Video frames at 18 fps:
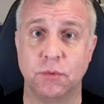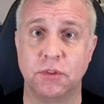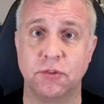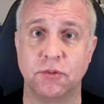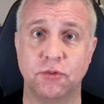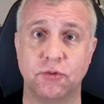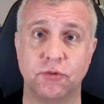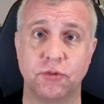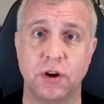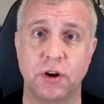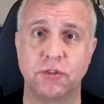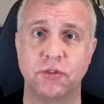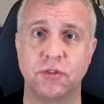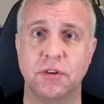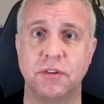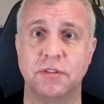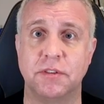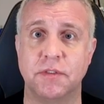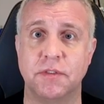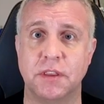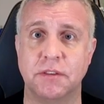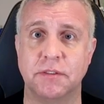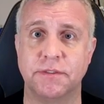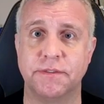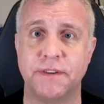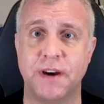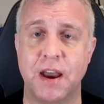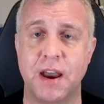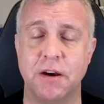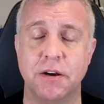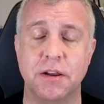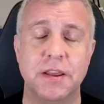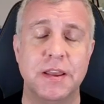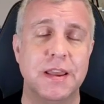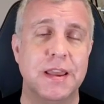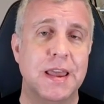what the structure is of this
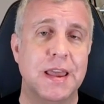file.